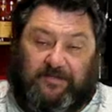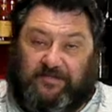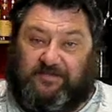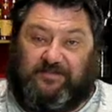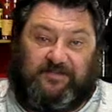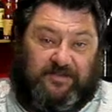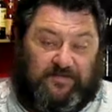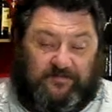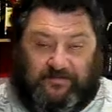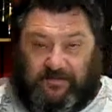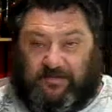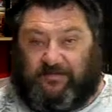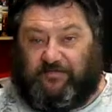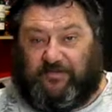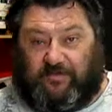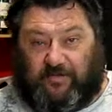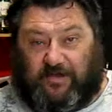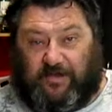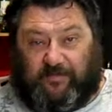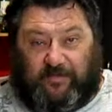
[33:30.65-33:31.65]
I was if if
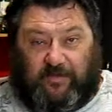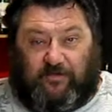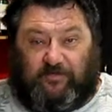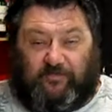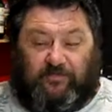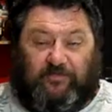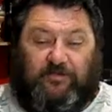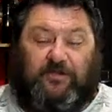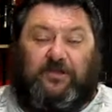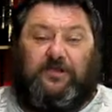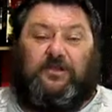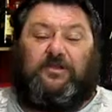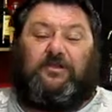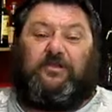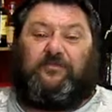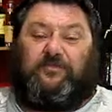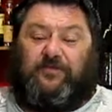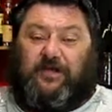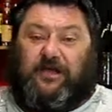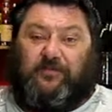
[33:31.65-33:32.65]
you are bulk,
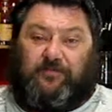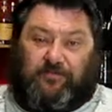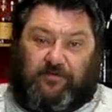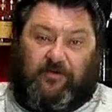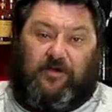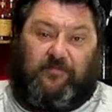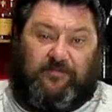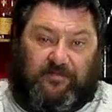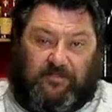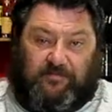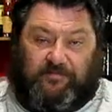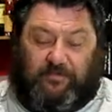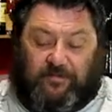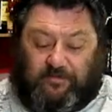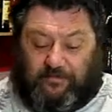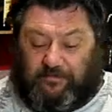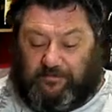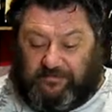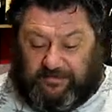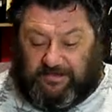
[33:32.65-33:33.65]
if you are priming the
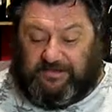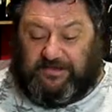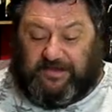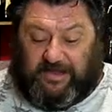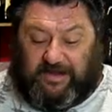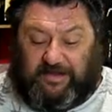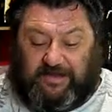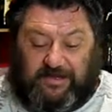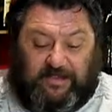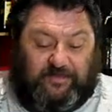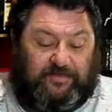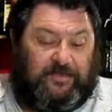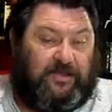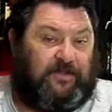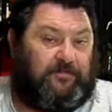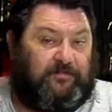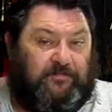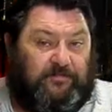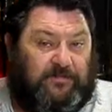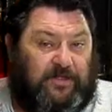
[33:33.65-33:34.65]
bottle, then you're going to get
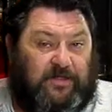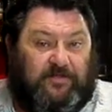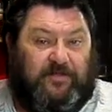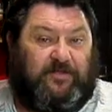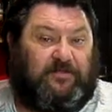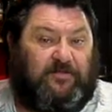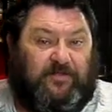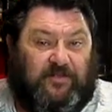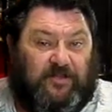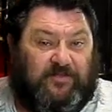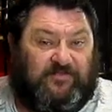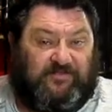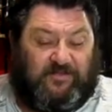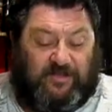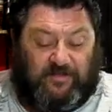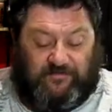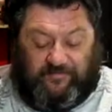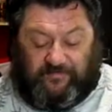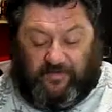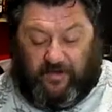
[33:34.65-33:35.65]
that, Yeah, into those
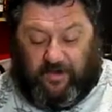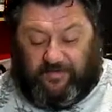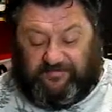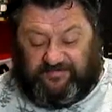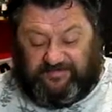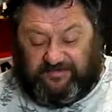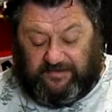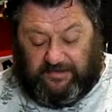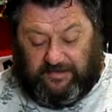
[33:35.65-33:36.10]
low fives.